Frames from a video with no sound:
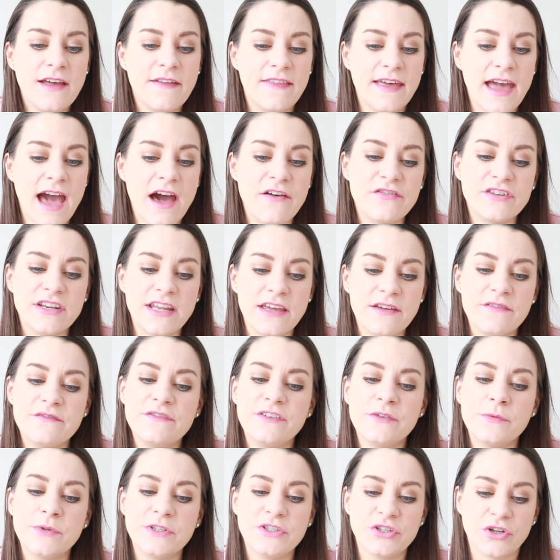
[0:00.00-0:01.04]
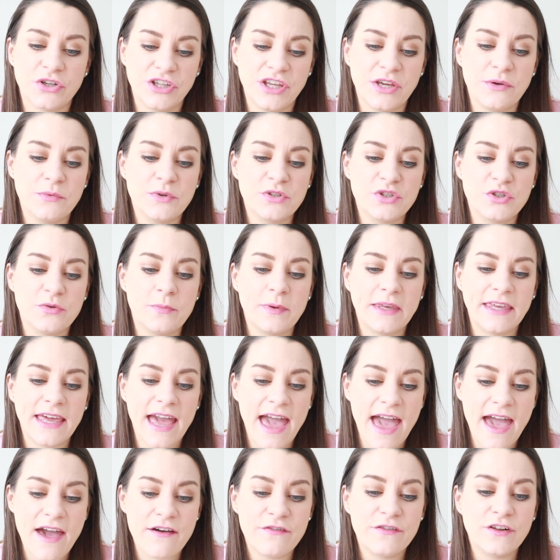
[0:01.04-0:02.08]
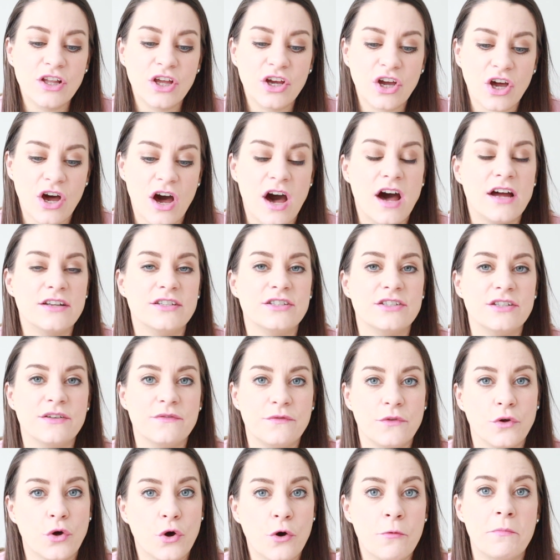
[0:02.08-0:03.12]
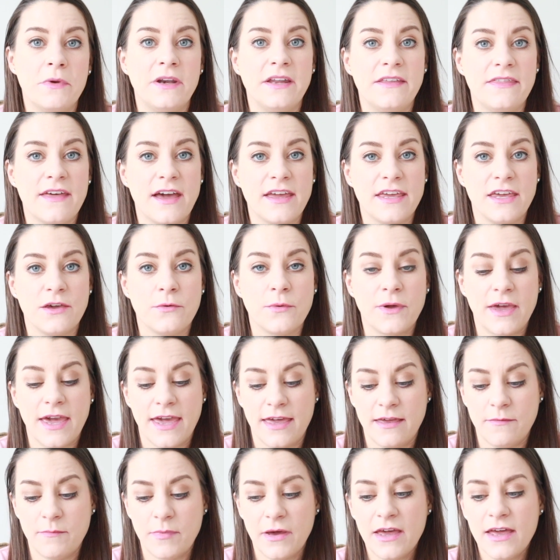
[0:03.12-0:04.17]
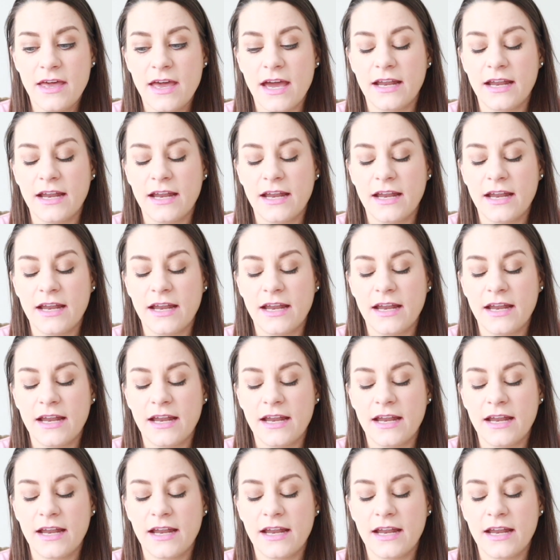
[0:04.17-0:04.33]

They have an influence on you, so be careful and guarded of the company that you keep."